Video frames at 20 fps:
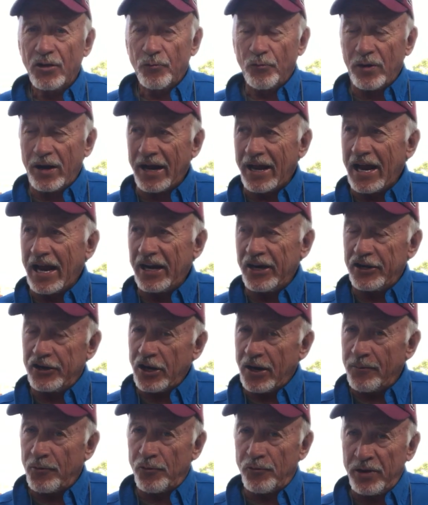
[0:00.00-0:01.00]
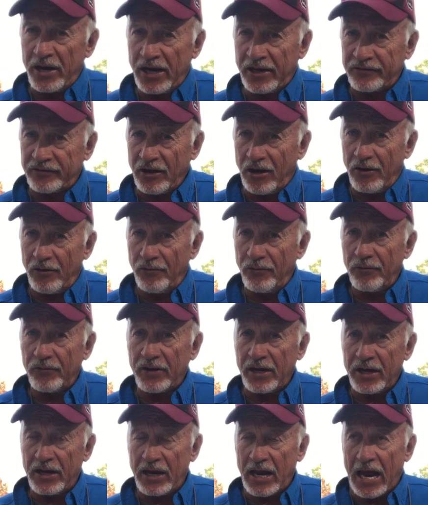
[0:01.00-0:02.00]
When I got the double rigs on,
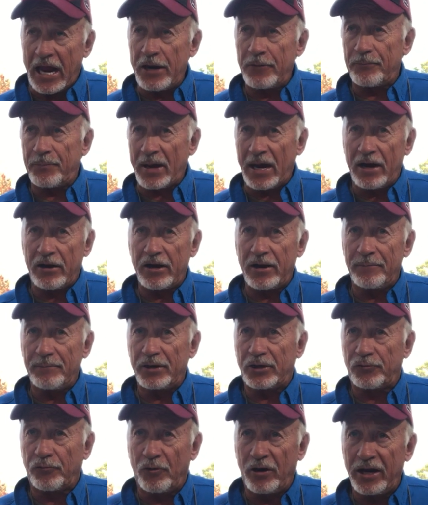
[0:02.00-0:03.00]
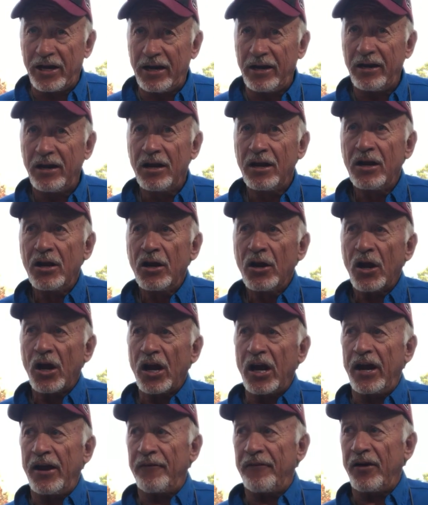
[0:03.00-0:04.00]
the 8 pound in between.
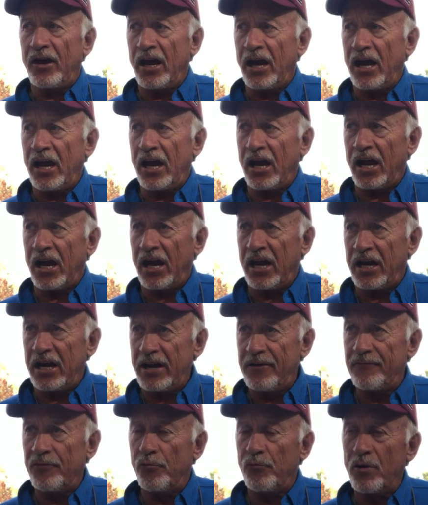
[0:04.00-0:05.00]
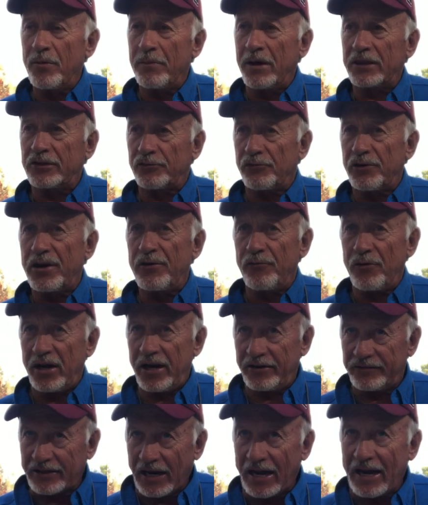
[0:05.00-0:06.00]
And even with my 3
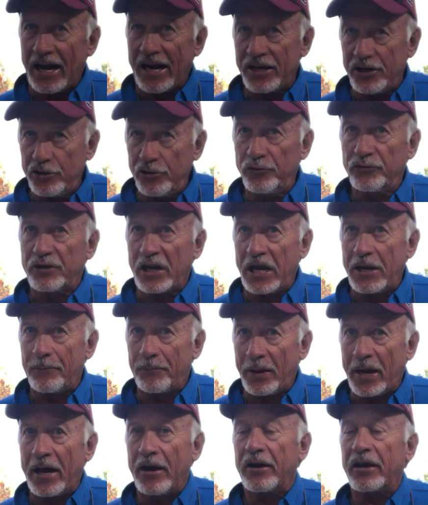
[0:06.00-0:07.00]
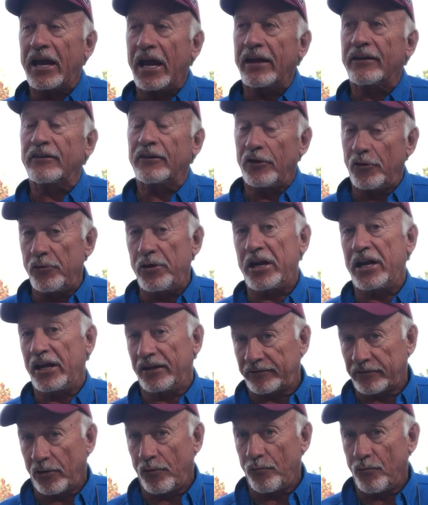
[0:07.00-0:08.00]
rigs, I like to use 8 pound in case Looney
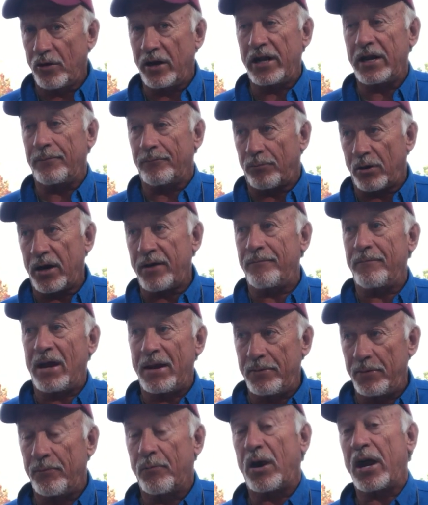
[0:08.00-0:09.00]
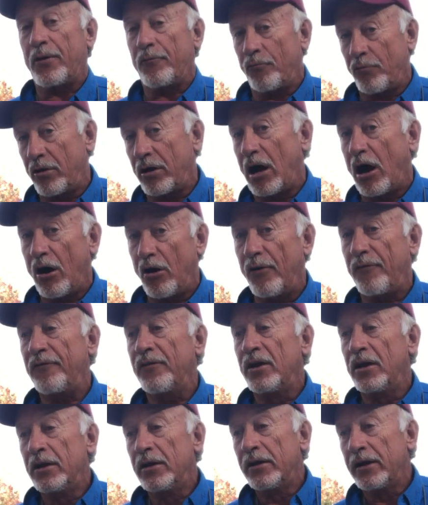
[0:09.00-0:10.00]
gets on one. He can maybe break one off,
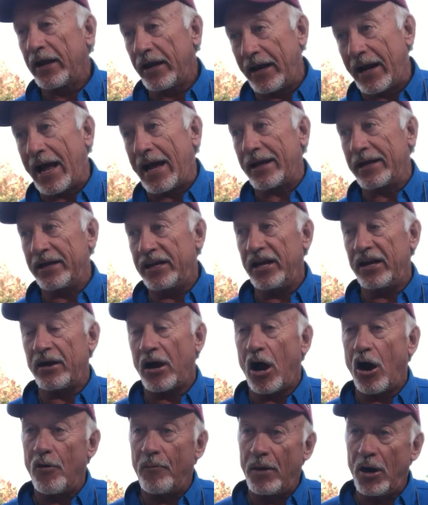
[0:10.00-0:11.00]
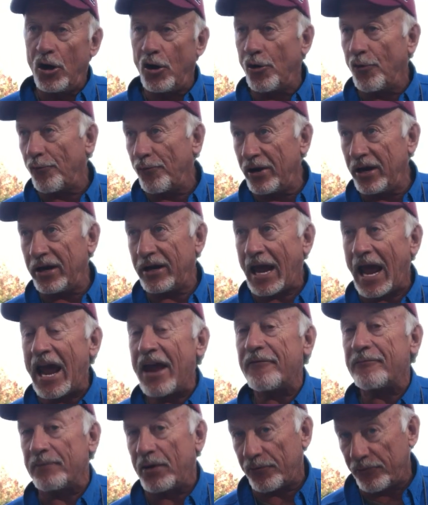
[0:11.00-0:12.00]
and I can get all my whole rig,
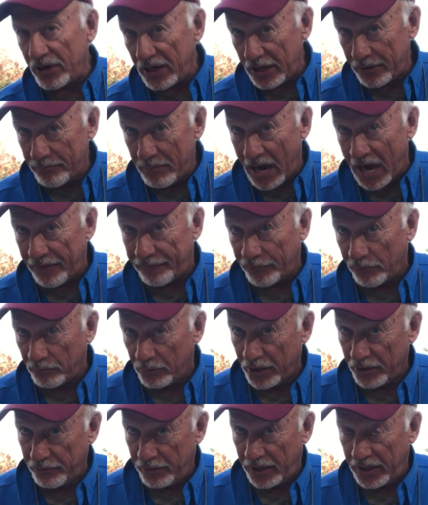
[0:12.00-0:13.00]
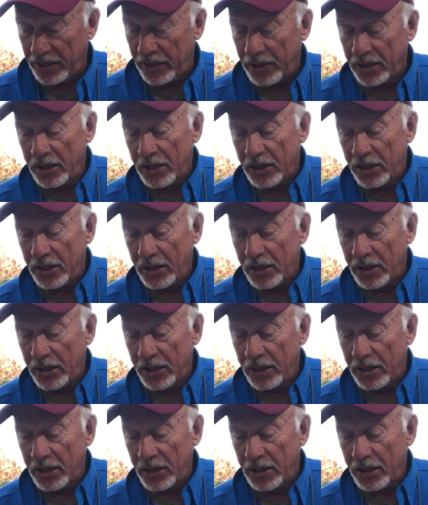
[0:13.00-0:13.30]
half my rig back from Looney.